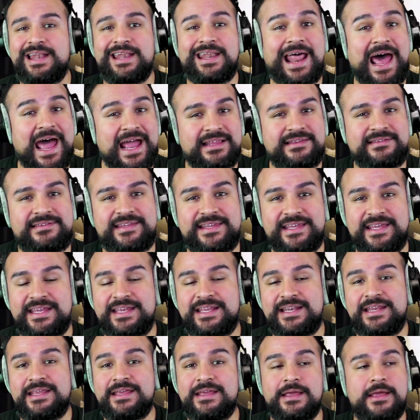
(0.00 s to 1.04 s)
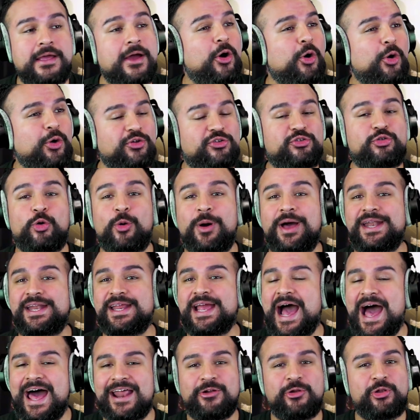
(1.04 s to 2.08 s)
19 or
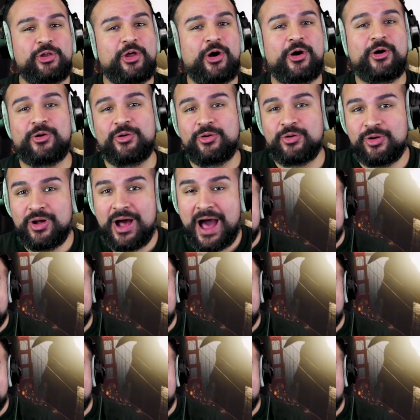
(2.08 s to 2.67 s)
20. I don't know.